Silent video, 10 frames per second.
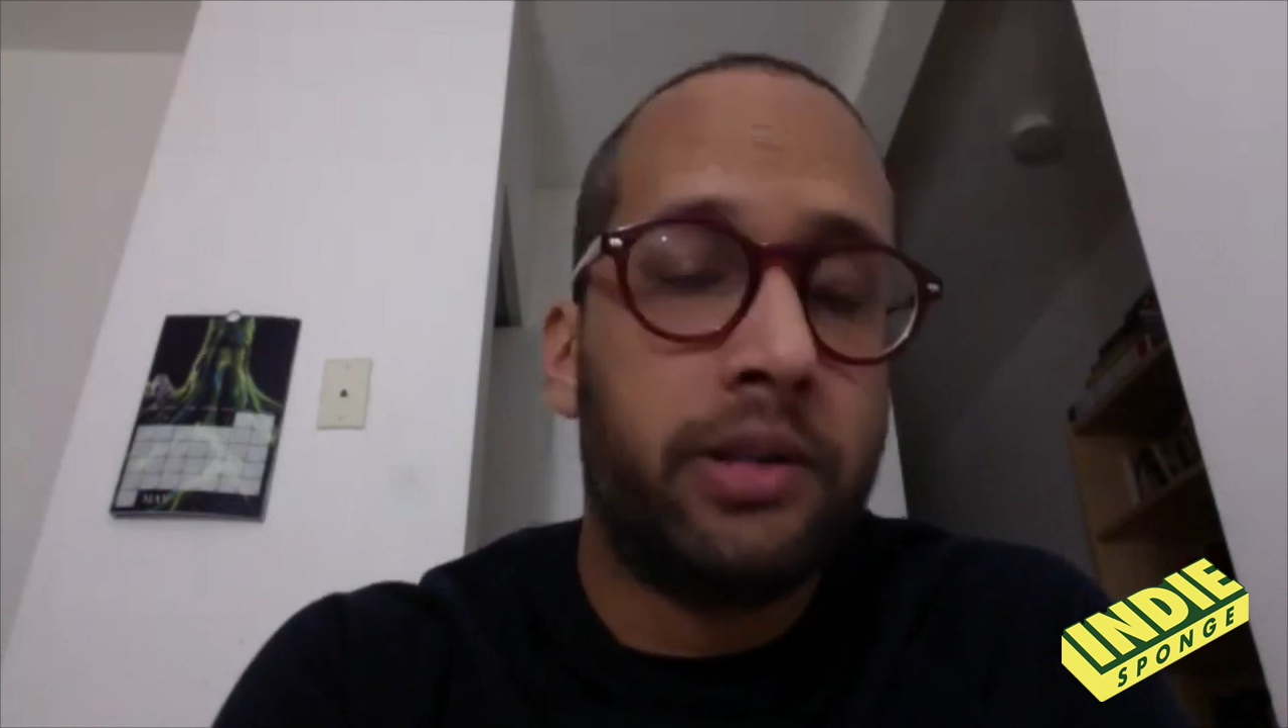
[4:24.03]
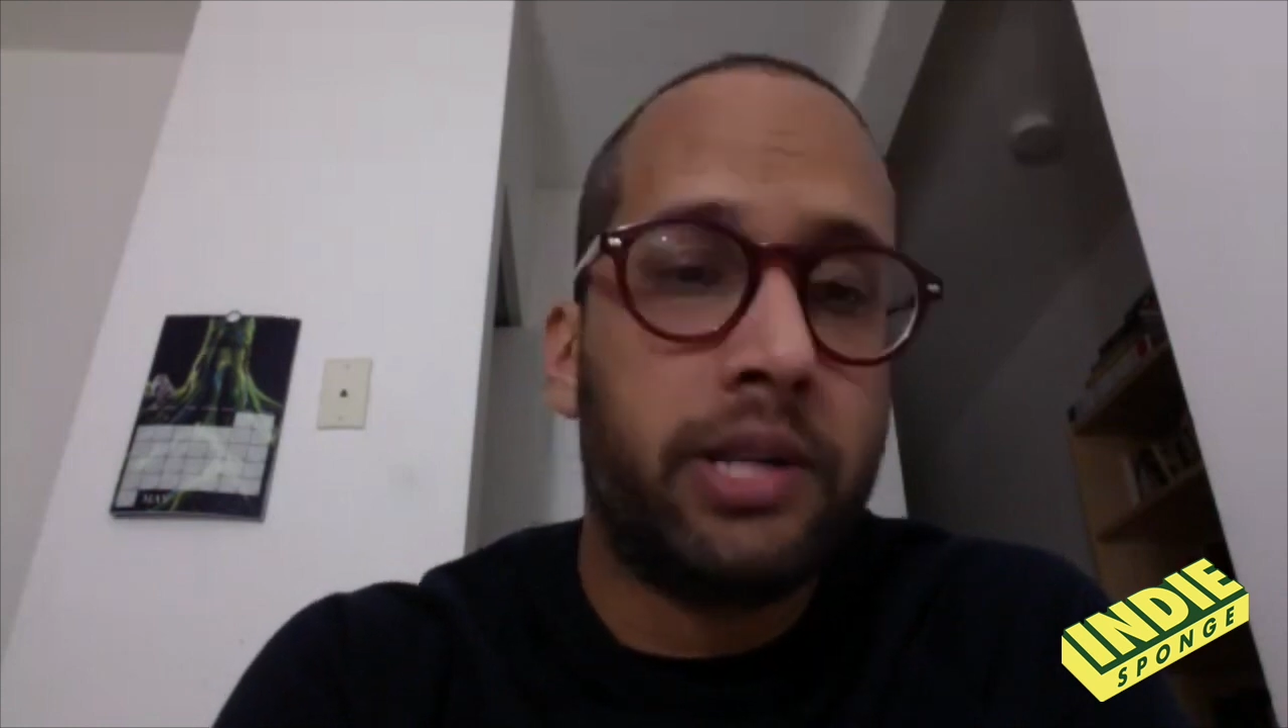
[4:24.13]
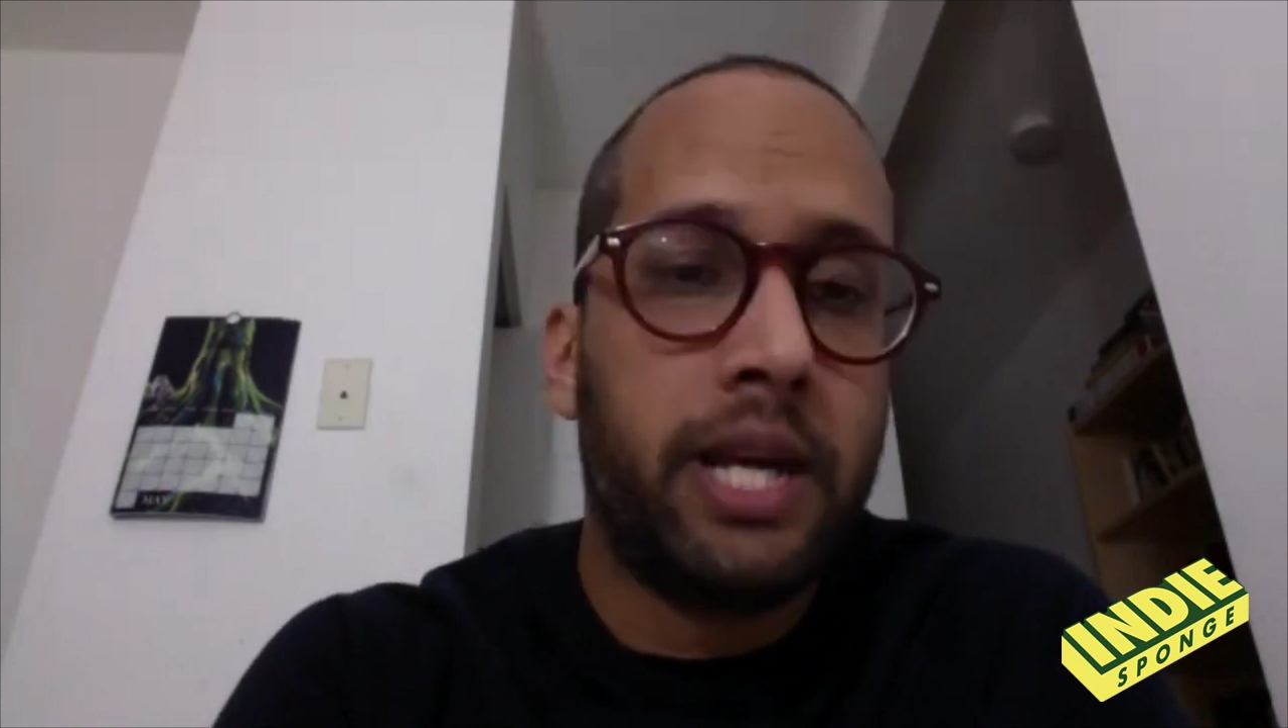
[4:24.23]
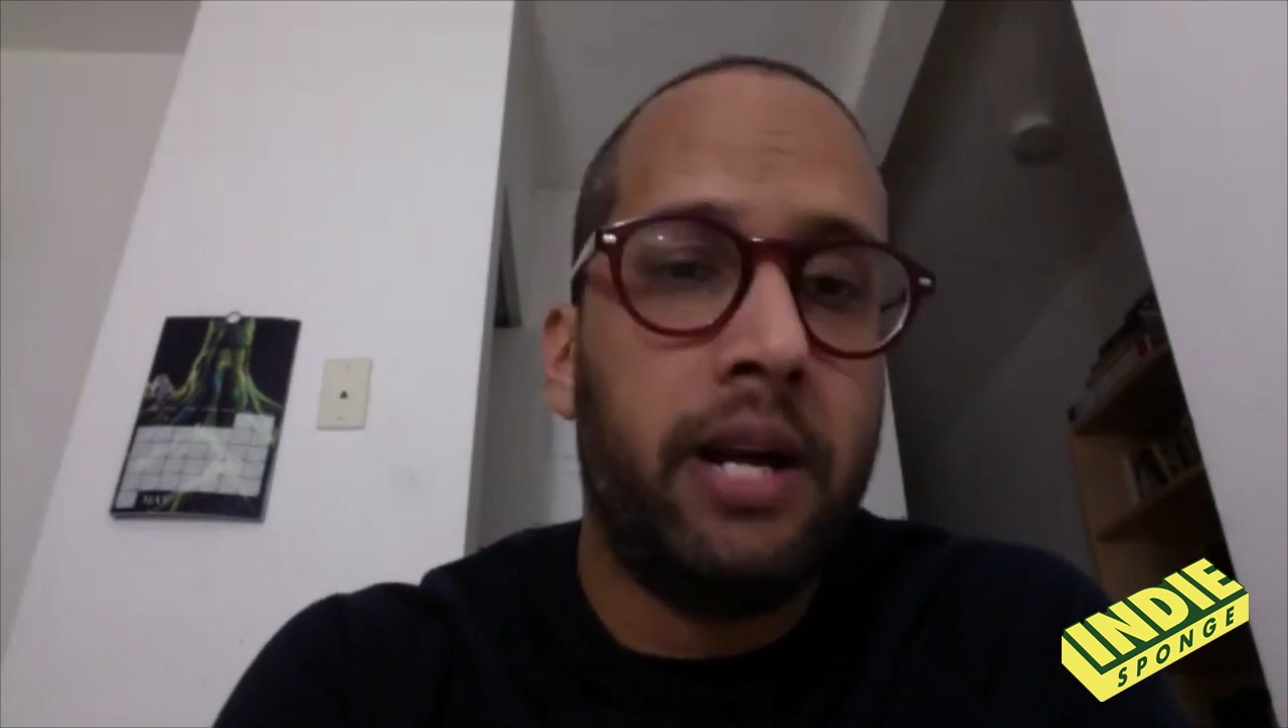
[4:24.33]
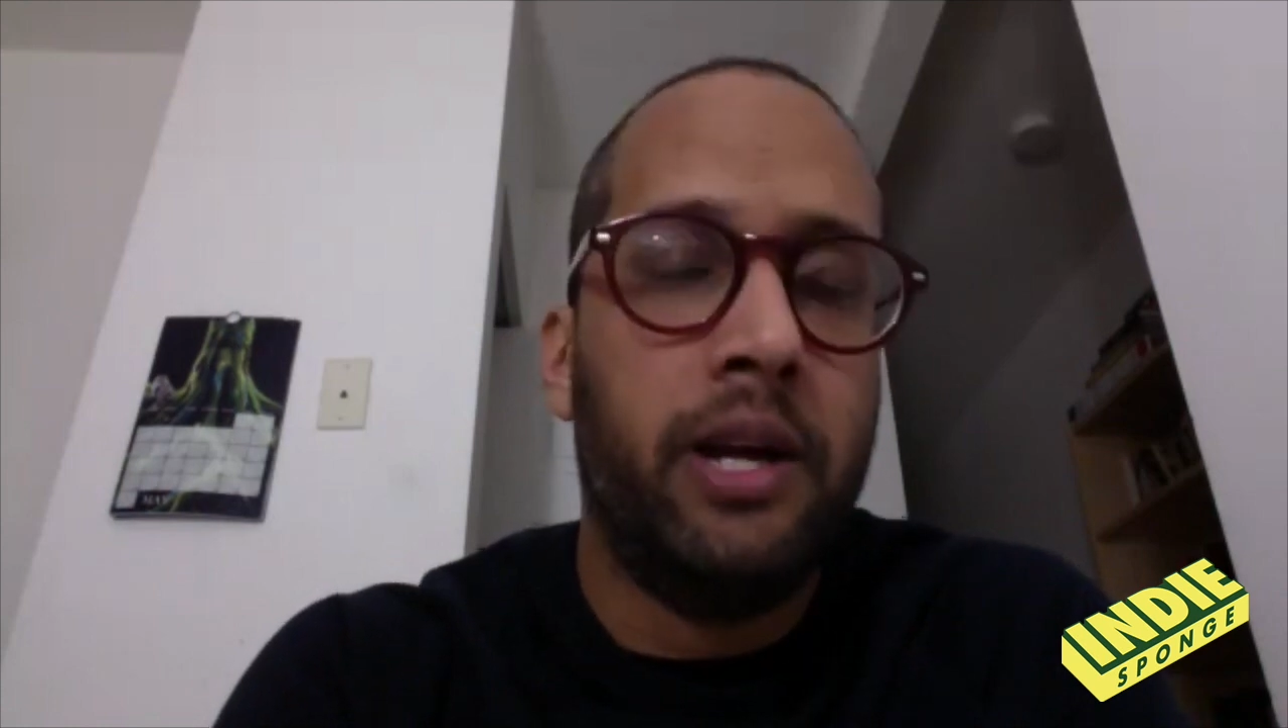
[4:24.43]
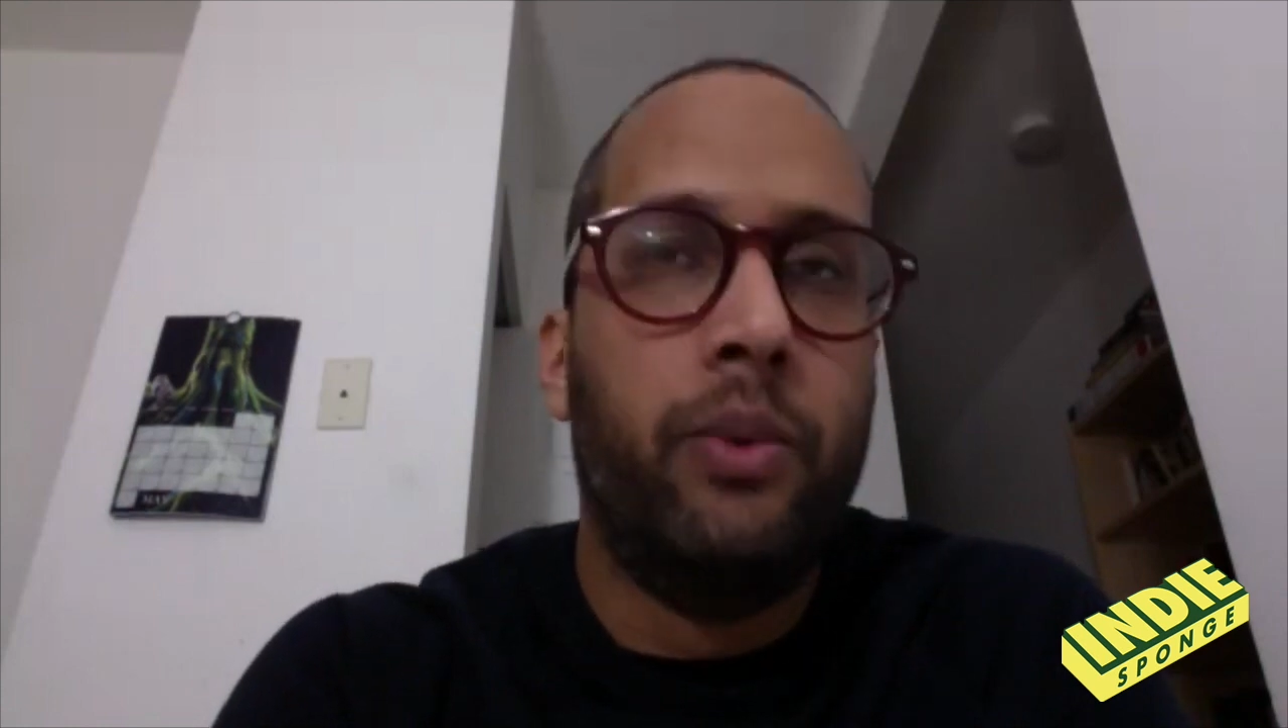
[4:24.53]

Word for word: scale that